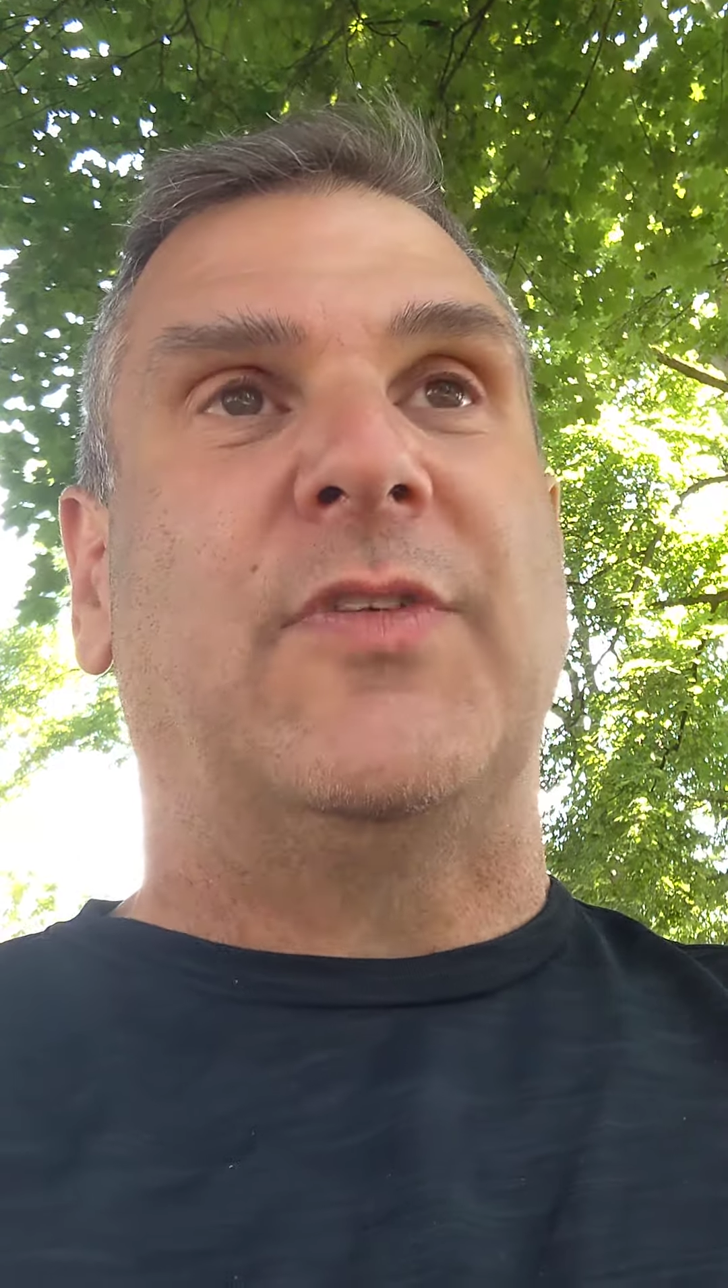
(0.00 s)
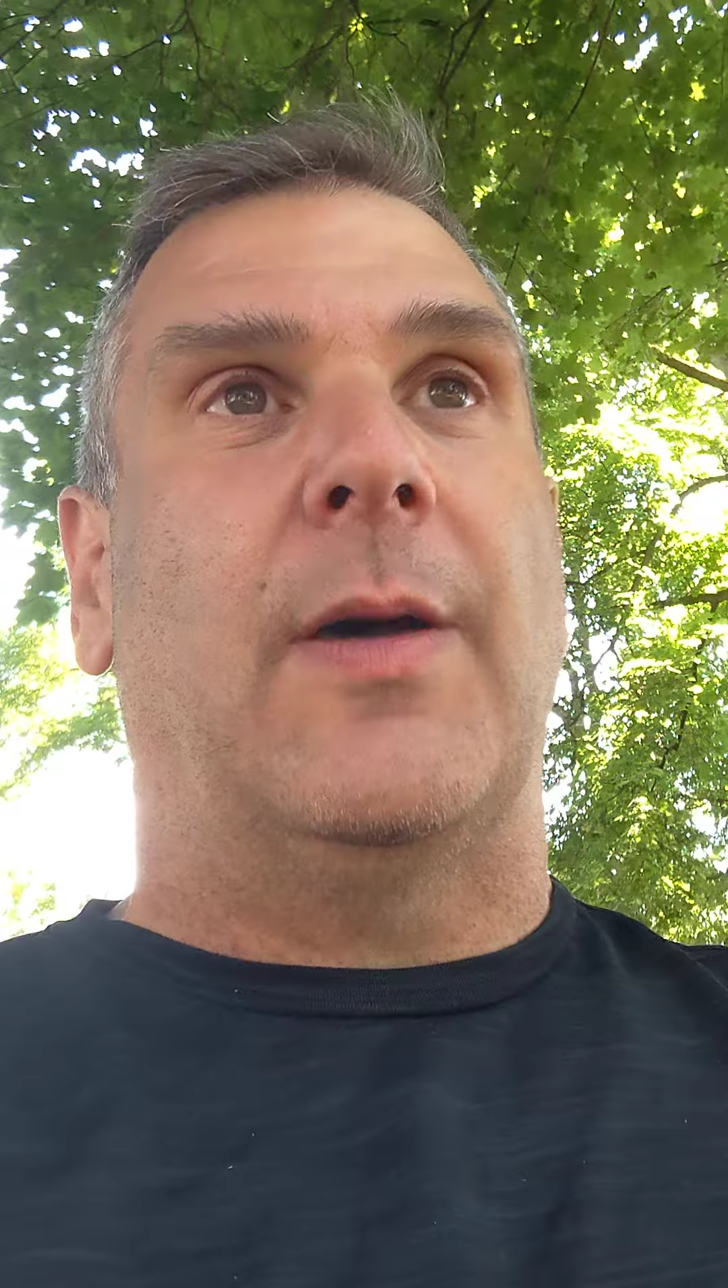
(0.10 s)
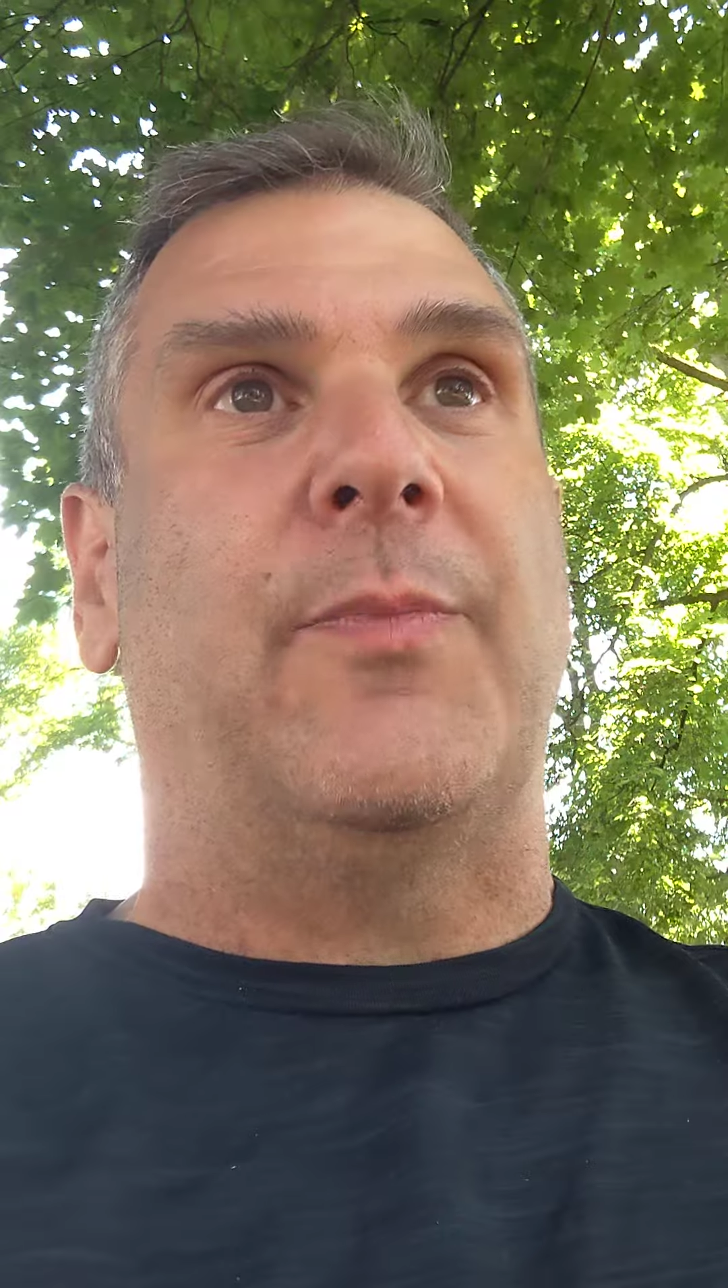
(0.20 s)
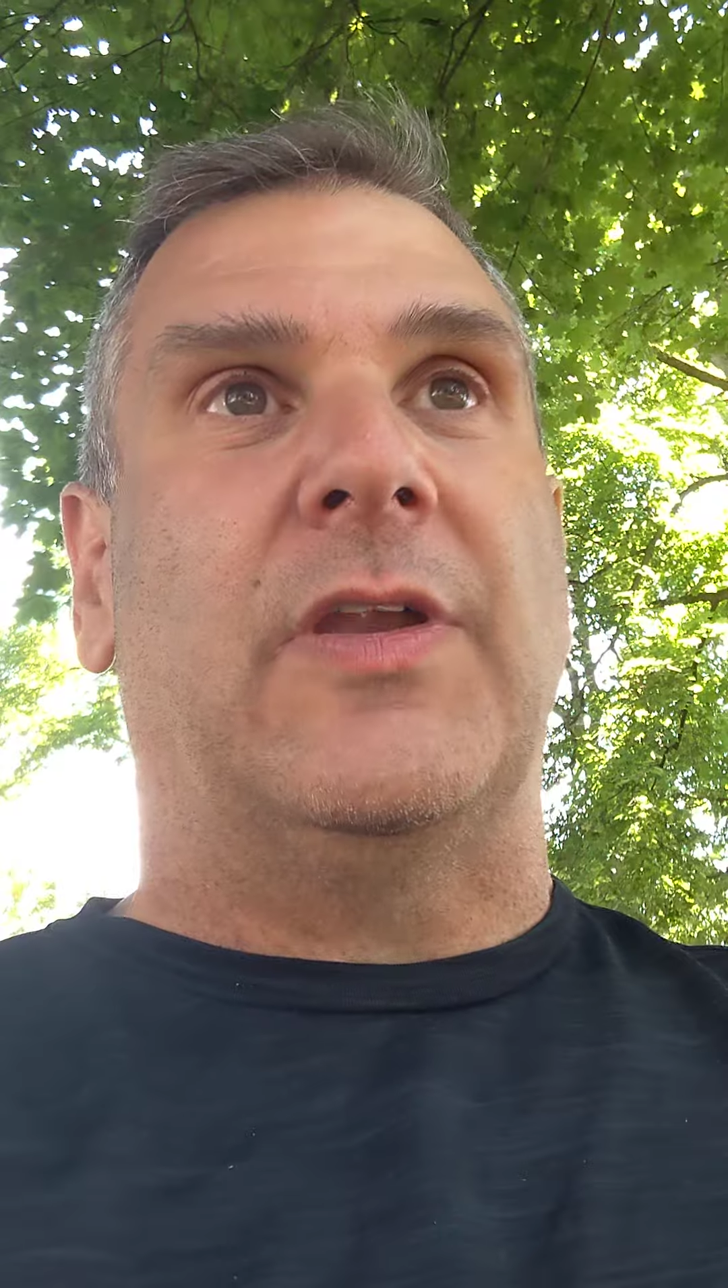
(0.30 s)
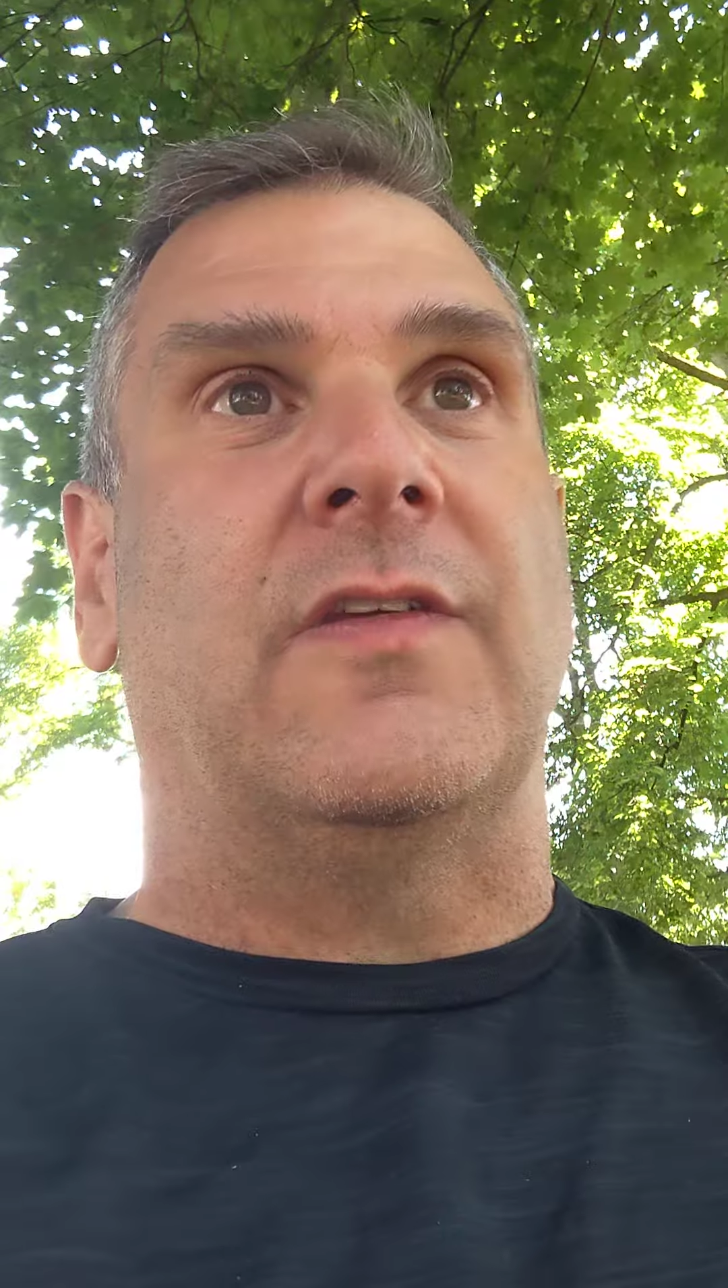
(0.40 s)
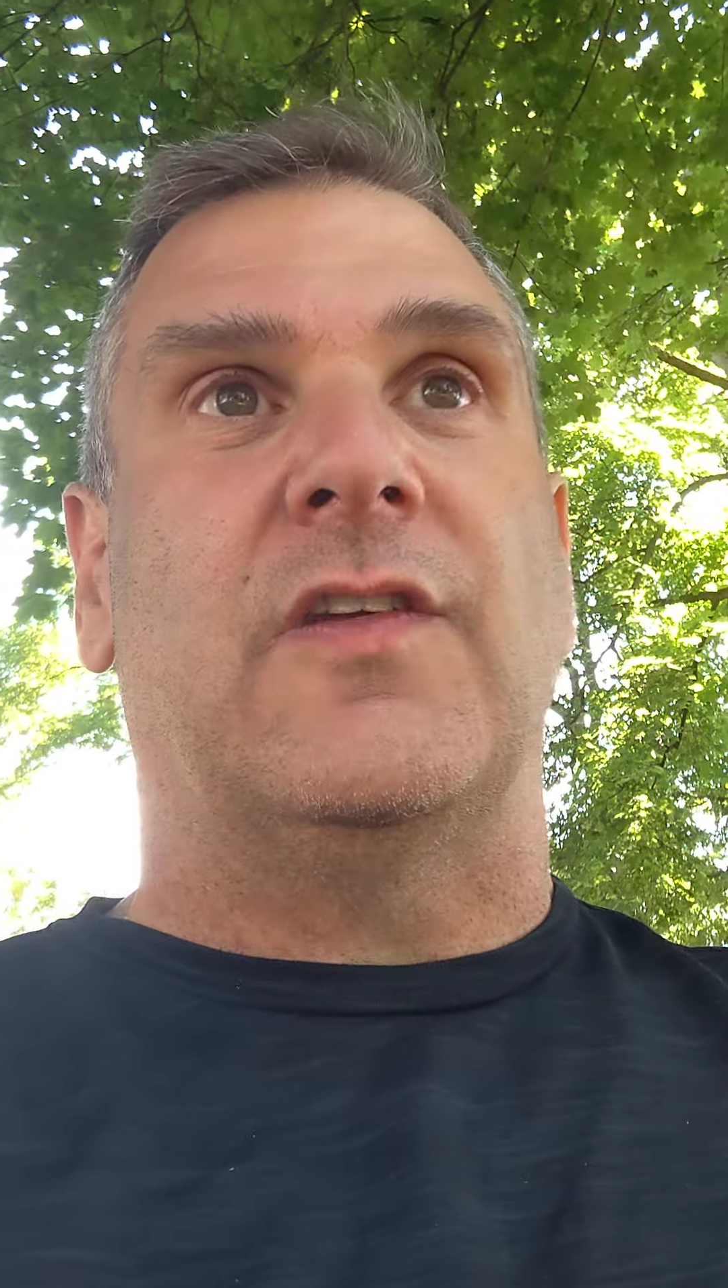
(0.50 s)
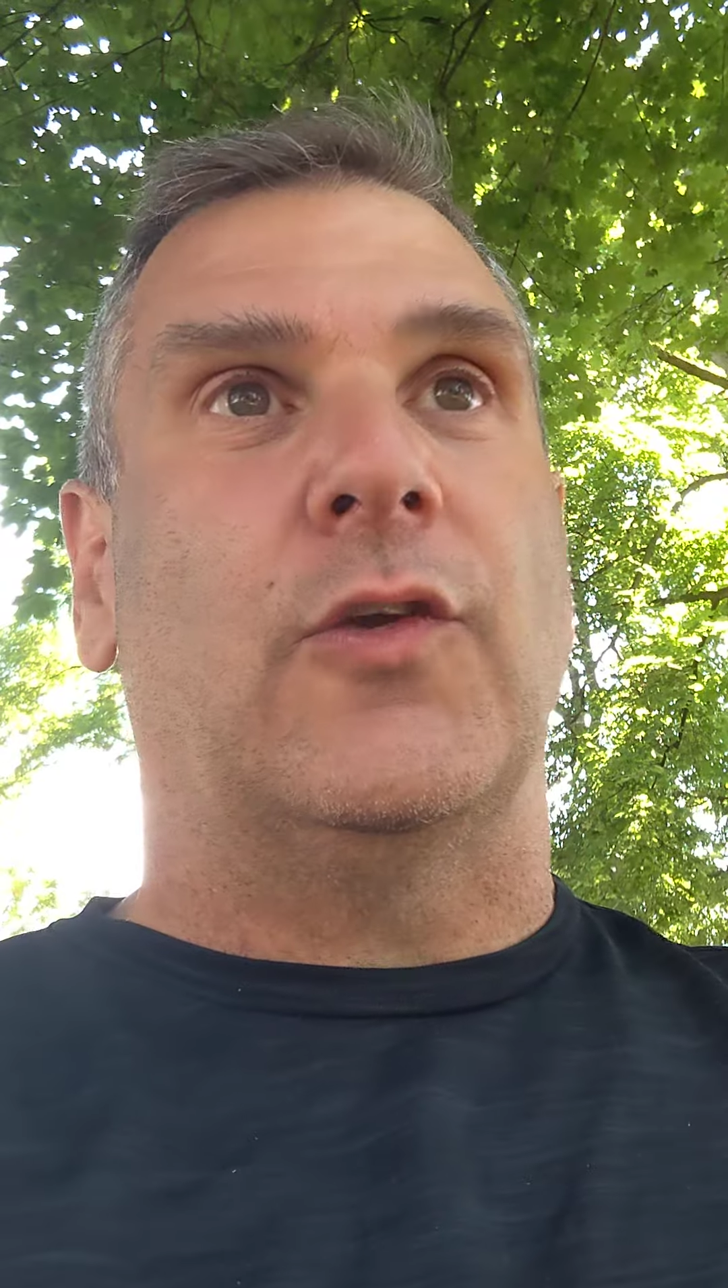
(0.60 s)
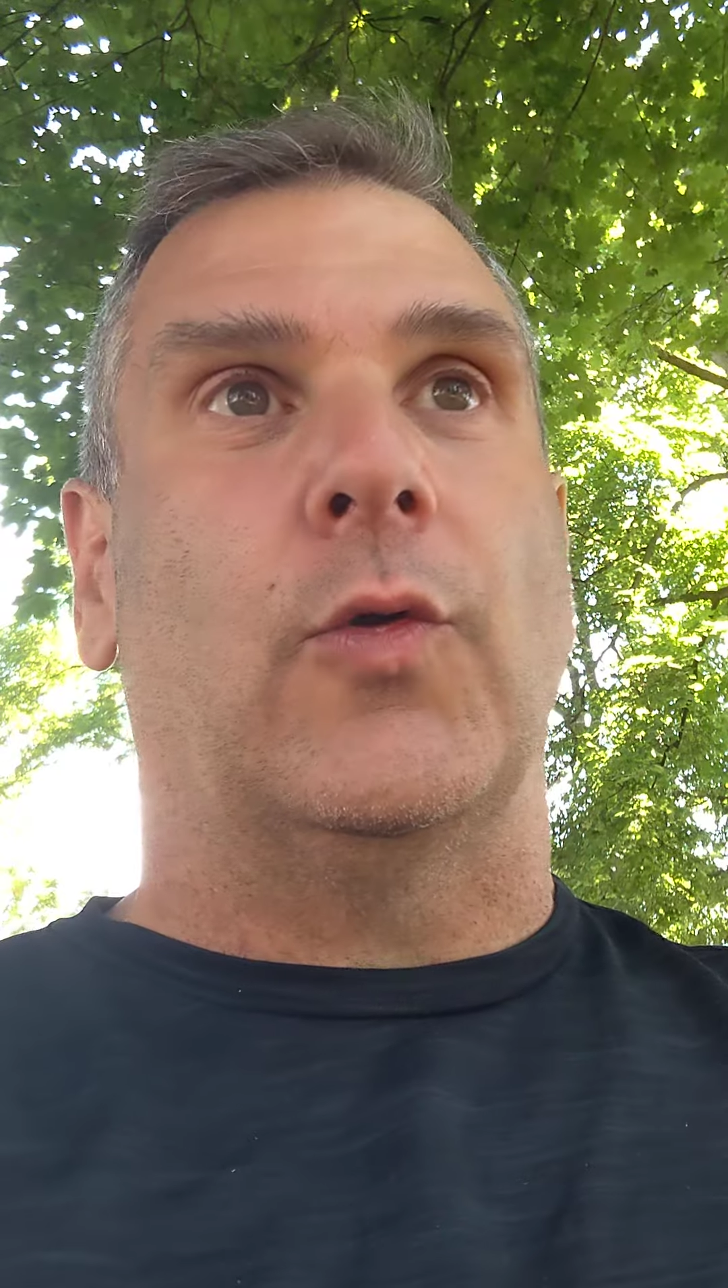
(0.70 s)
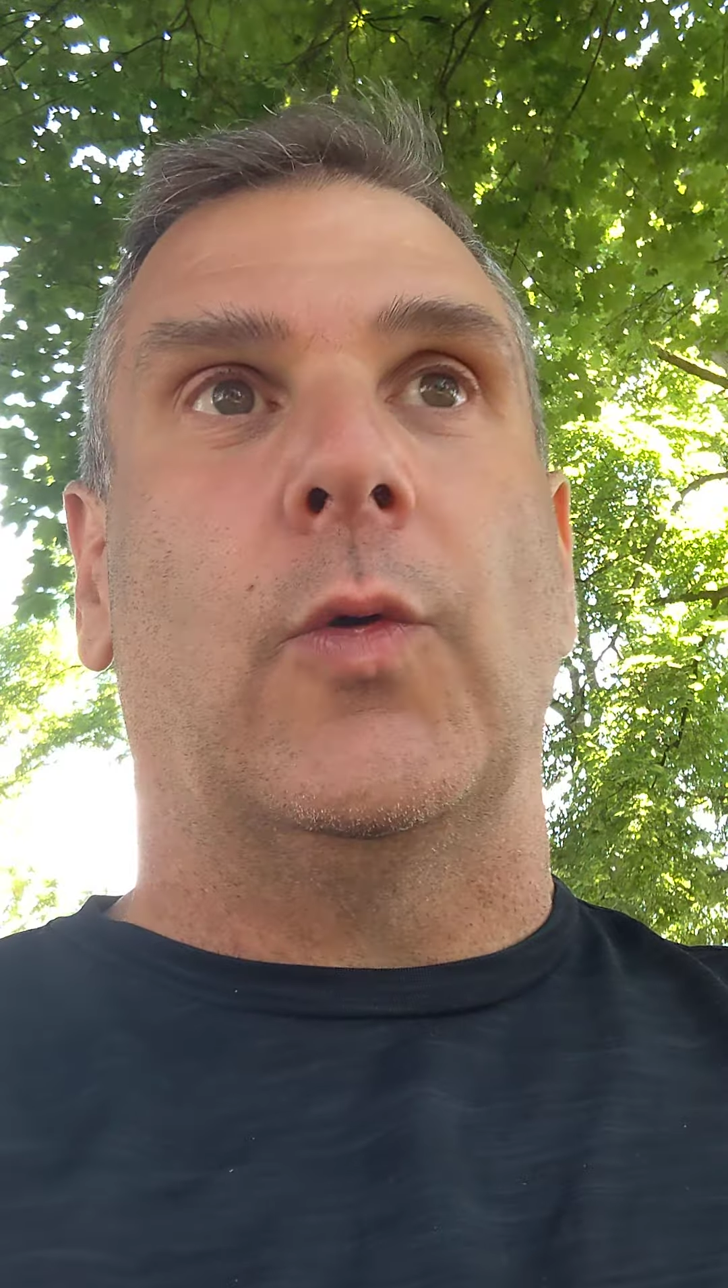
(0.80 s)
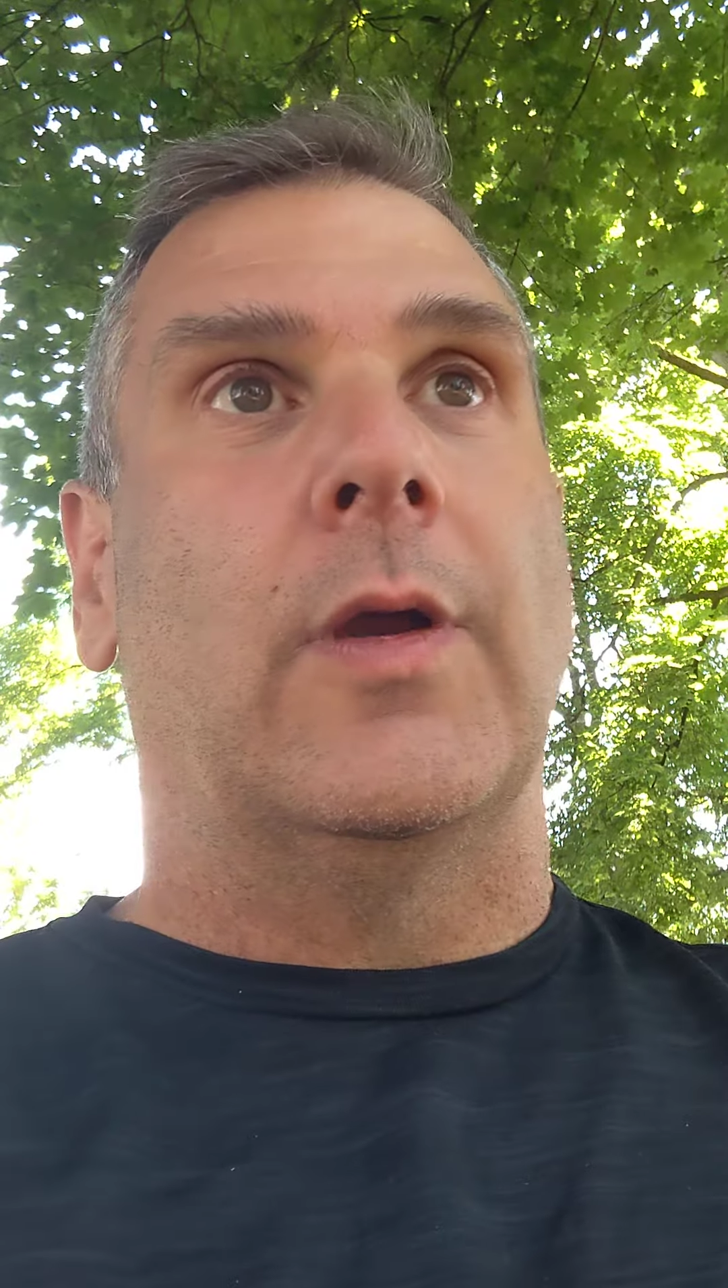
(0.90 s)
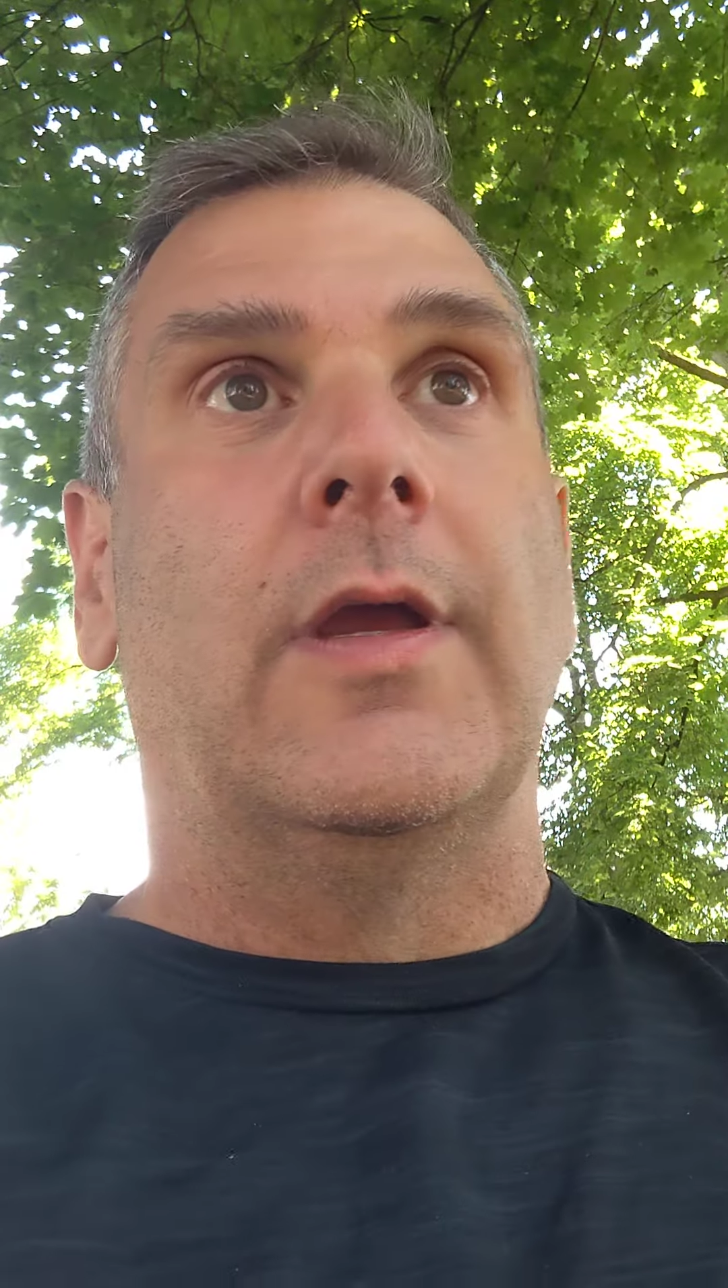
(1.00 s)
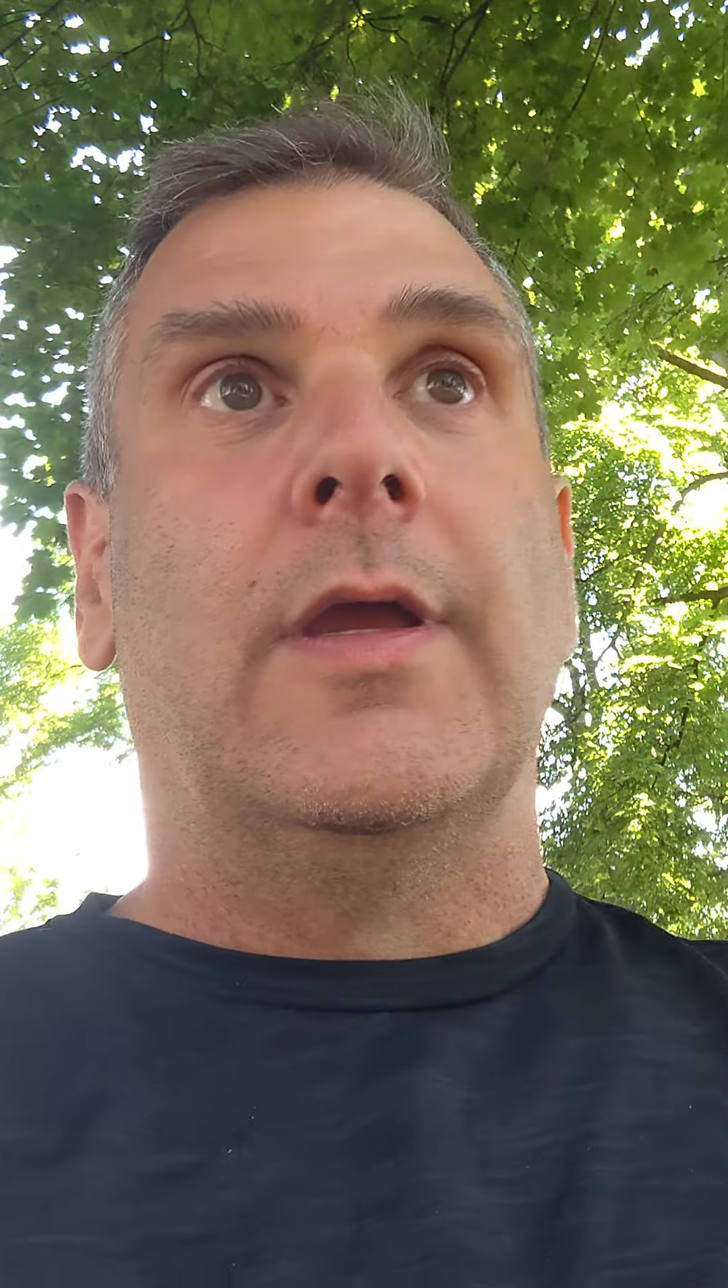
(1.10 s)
up into